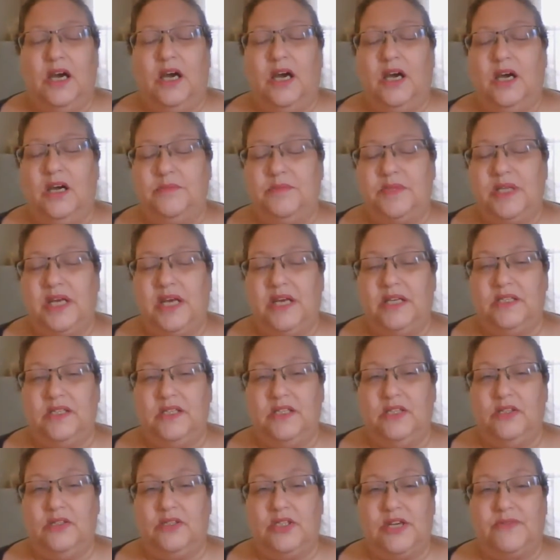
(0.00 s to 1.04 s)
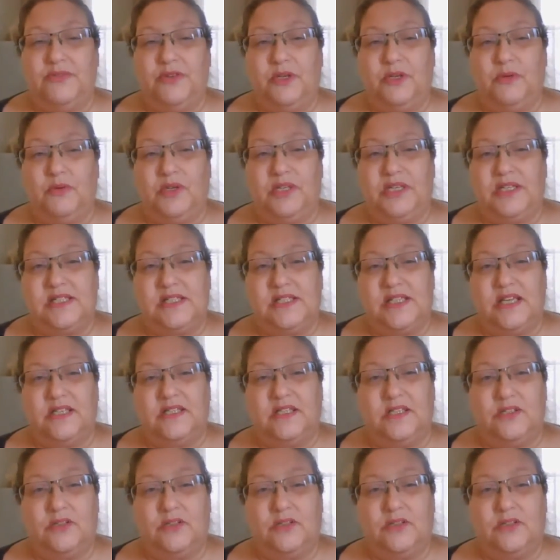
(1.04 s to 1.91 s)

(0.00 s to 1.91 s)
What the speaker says: Then you definitely want to send